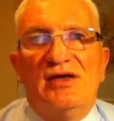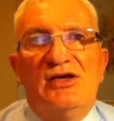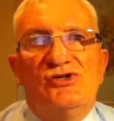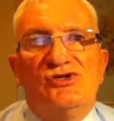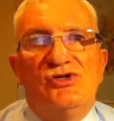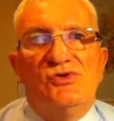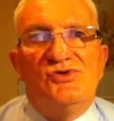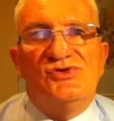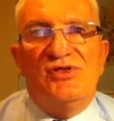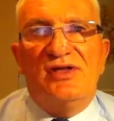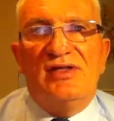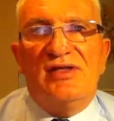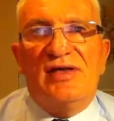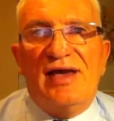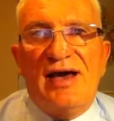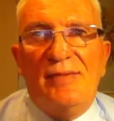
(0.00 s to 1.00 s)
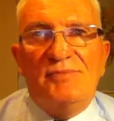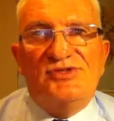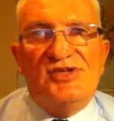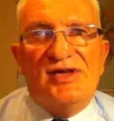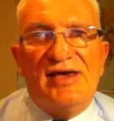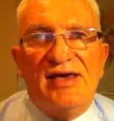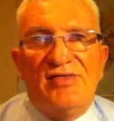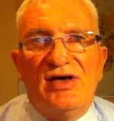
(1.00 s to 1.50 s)
issues that come
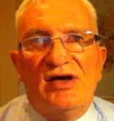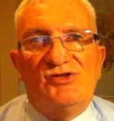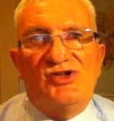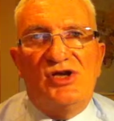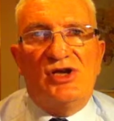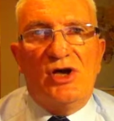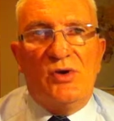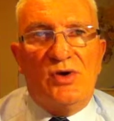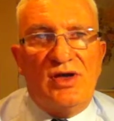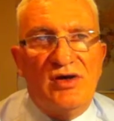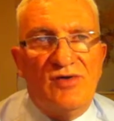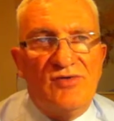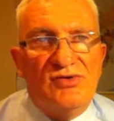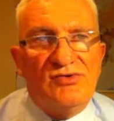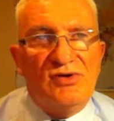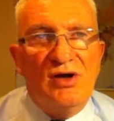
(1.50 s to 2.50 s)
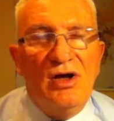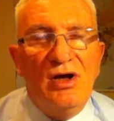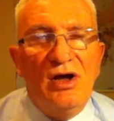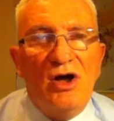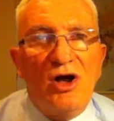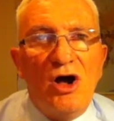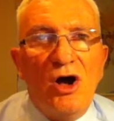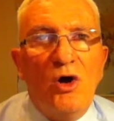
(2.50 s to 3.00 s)
together as a coherent
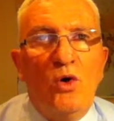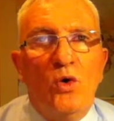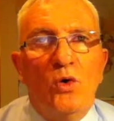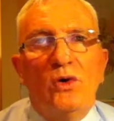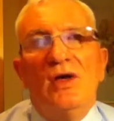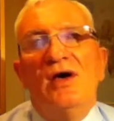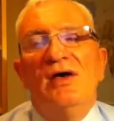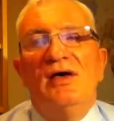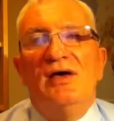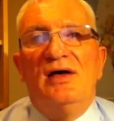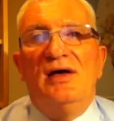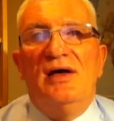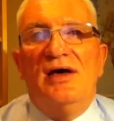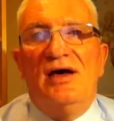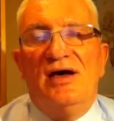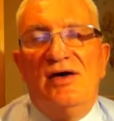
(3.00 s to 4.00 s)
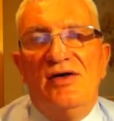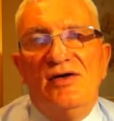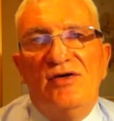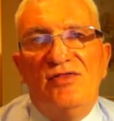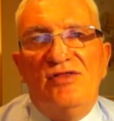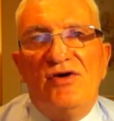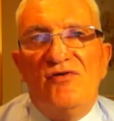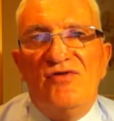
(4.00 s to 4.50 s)
whole
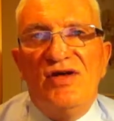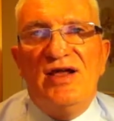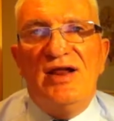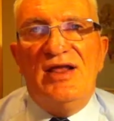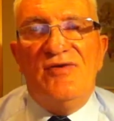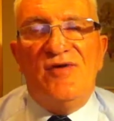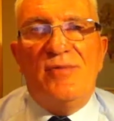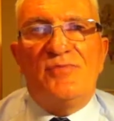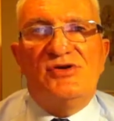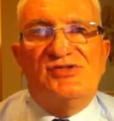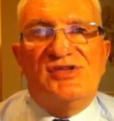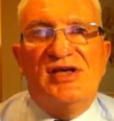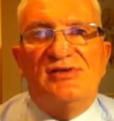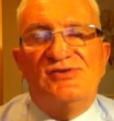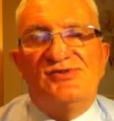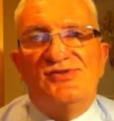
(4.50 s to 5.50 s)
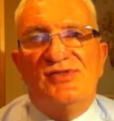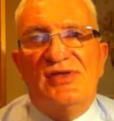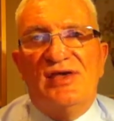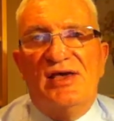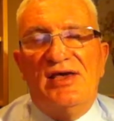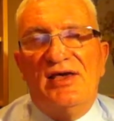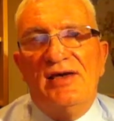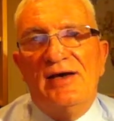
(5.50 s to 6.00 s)
that really represents
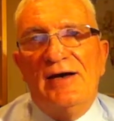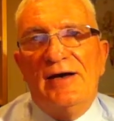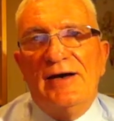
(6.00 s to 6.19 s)
the